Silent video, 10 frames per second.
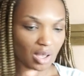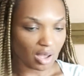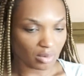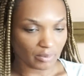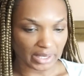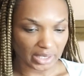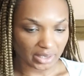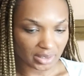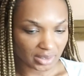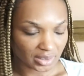Oh, wait.
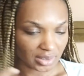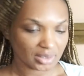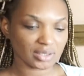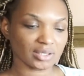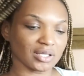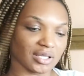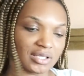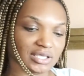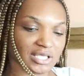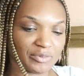
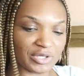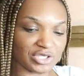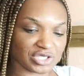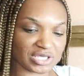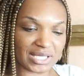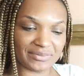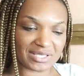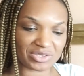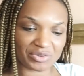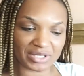Did he really just leave
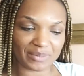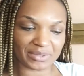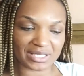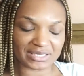this screen up the